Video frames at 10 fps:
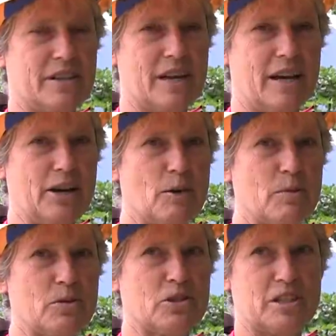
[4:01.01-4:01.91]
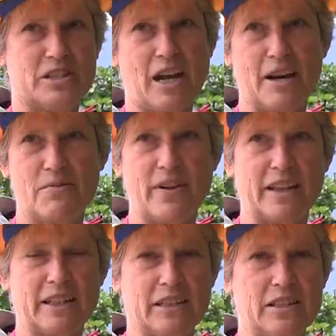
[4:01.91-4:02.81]
that air pollution is not
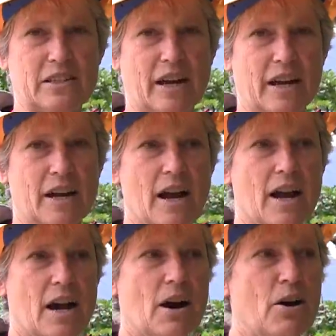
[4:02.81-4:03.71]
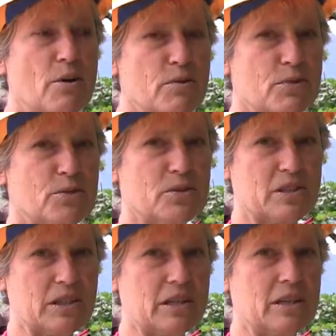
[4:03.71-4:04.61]
affecting the site. However, if you
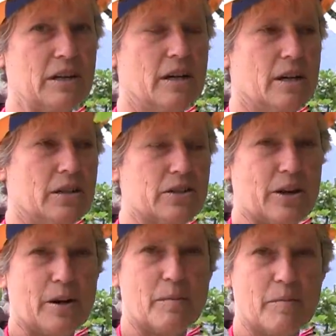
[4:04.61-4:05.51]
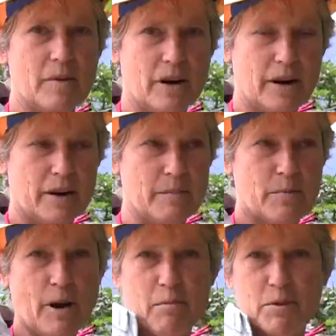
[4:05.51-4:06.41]
see some
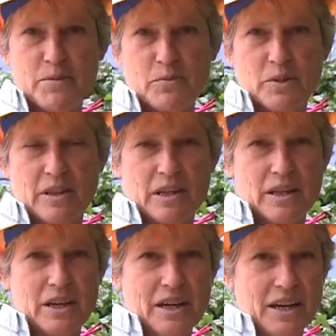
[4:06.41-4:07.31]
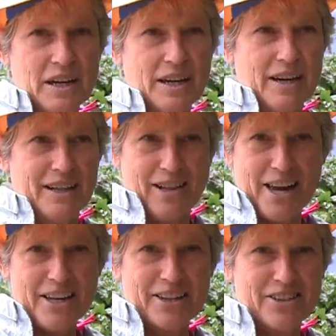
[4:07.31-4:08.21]
problems with the
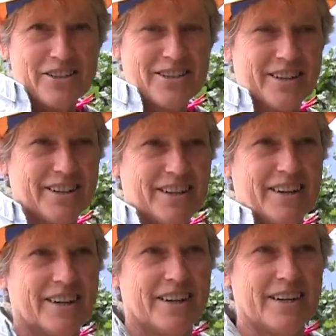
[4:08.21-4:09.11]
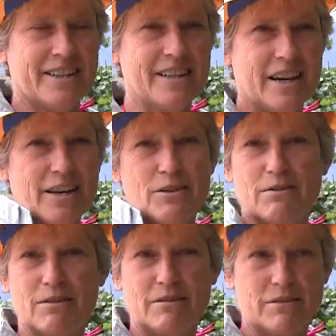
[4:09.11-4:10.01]
lichens,
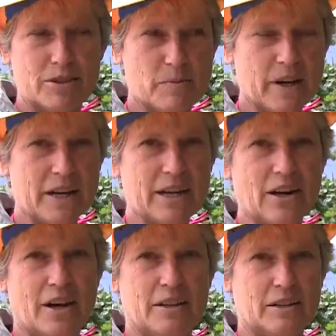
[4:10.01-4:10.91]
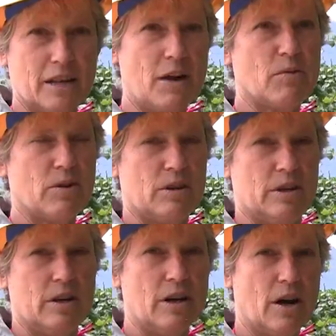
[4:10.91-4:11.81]
then depending on the level
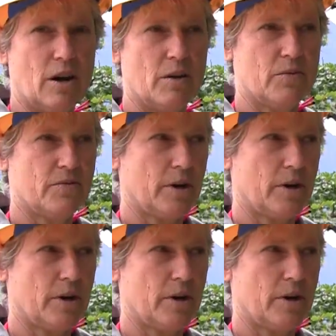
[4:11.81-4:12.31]
of